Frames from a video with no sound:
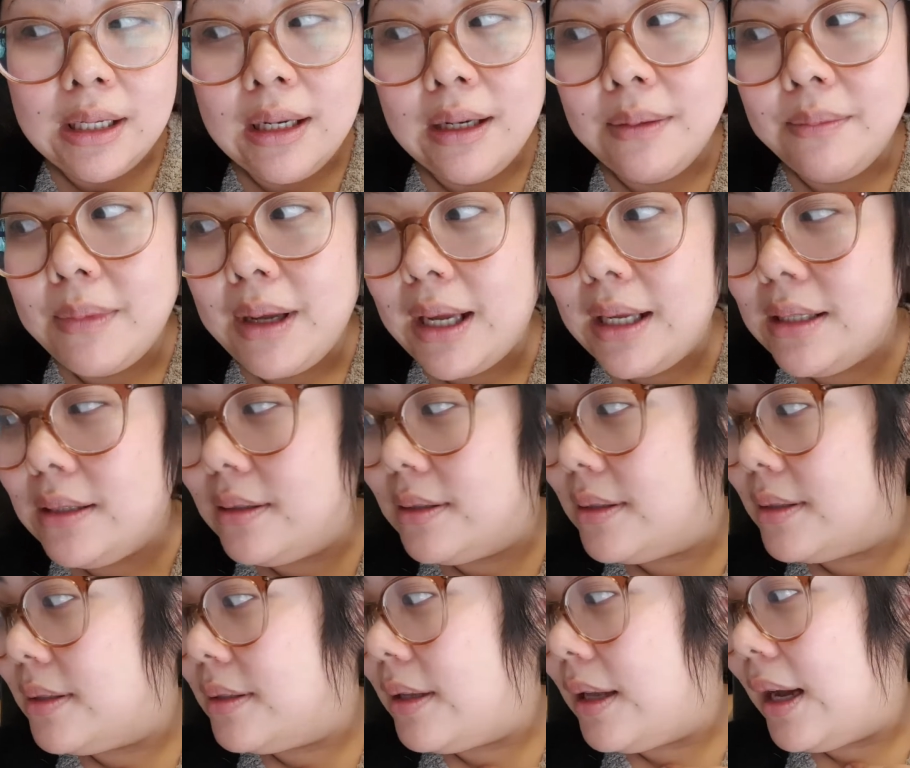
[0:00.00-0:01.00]

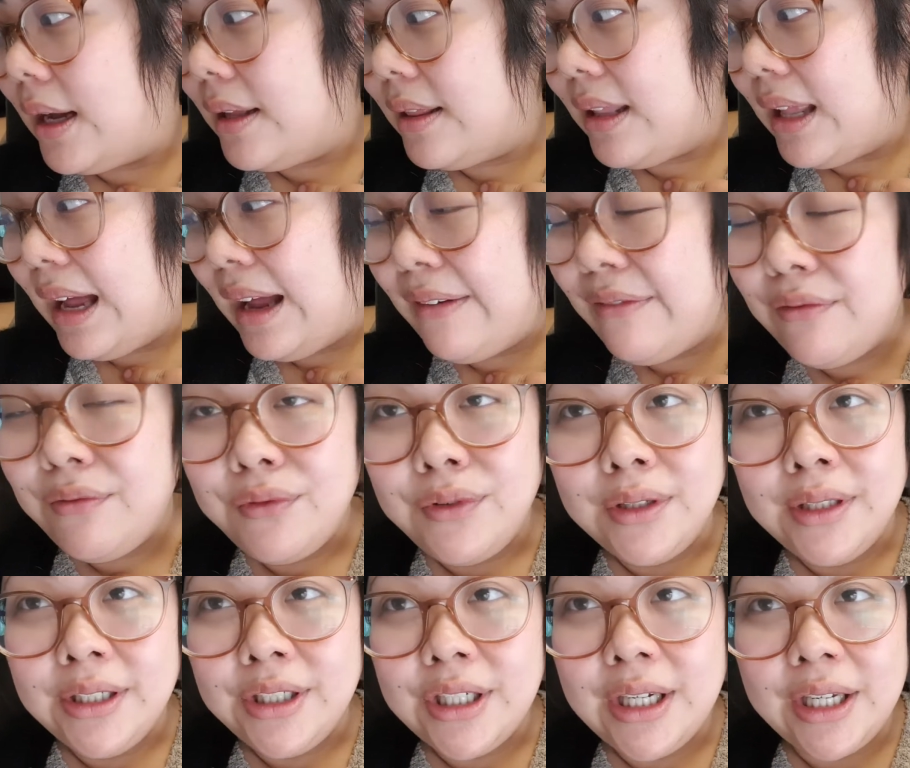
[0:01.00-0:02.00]
I haven't
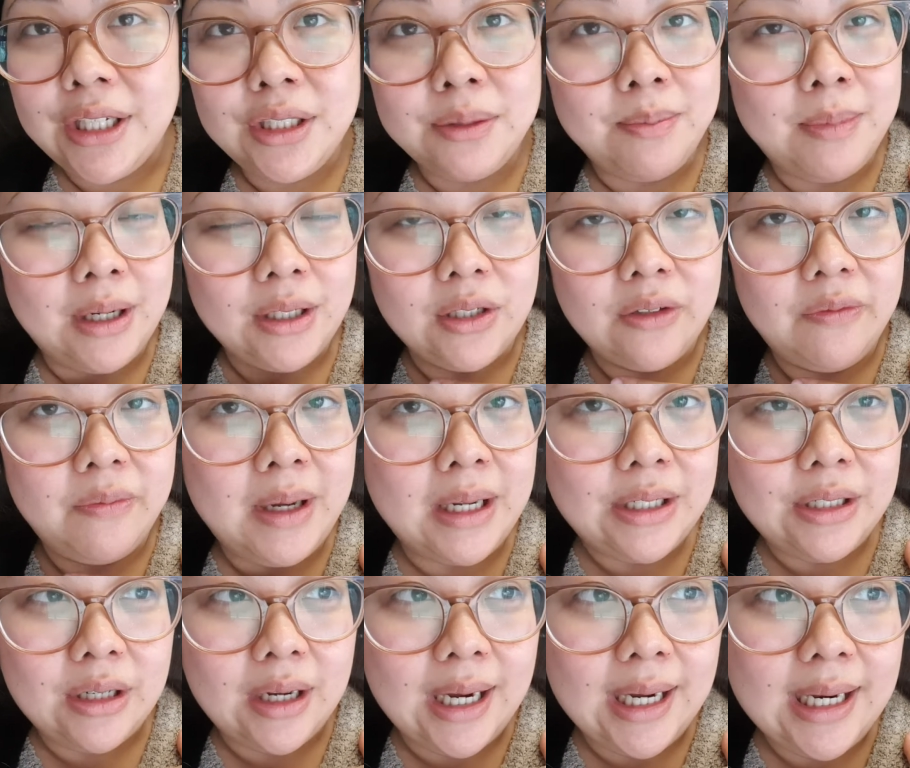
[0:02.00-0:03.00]
really changed much of my
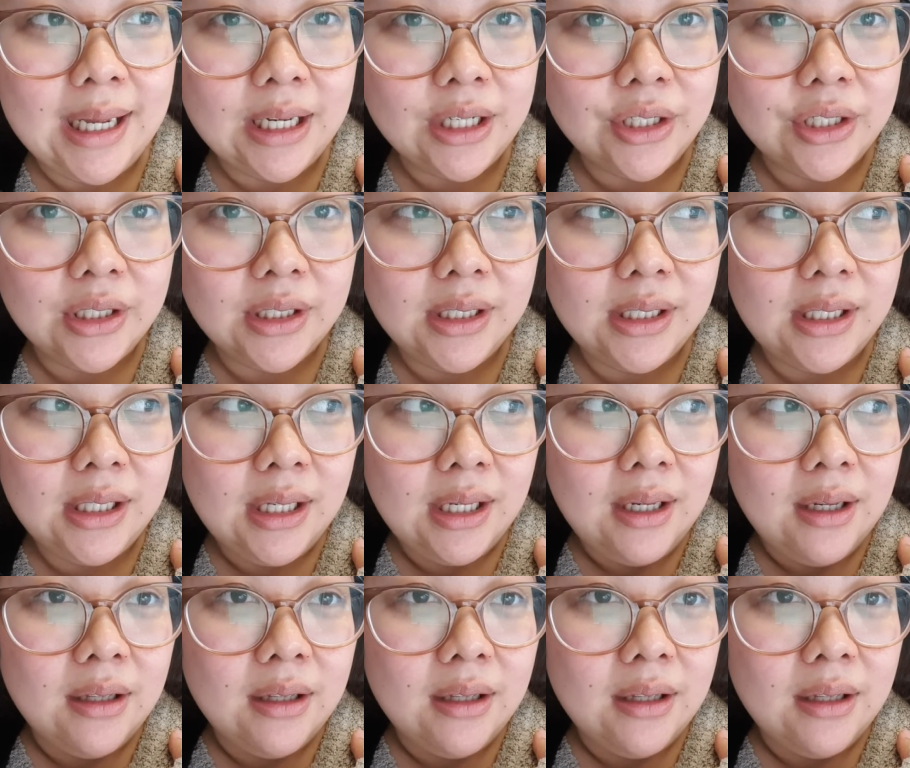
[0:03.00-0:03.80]
diet, actually.